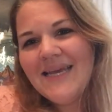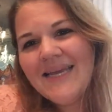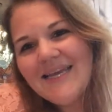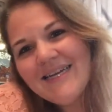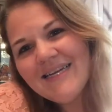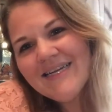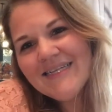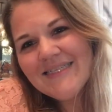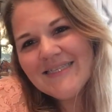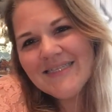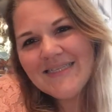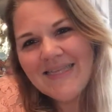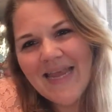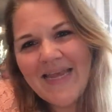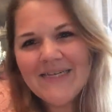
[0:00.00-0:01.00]
Hey guys,
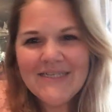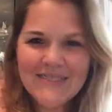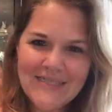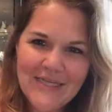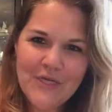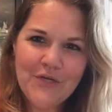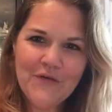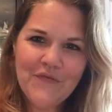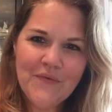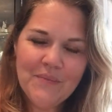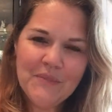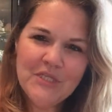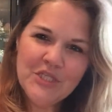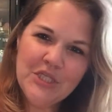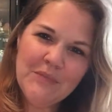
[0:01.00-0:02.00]
it's Candice here from
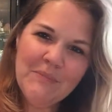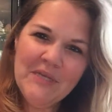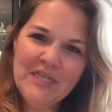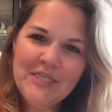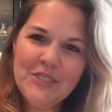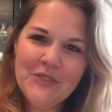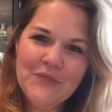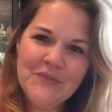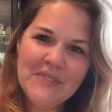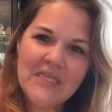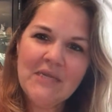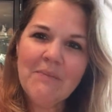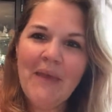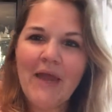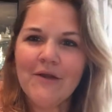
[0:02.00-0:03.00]
the
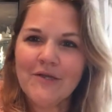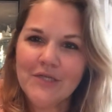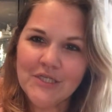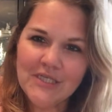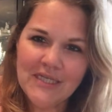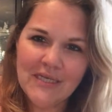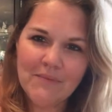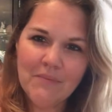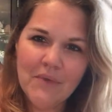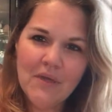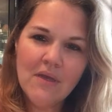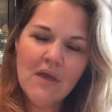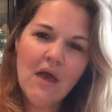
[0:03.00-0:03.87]
GP2C Power Team.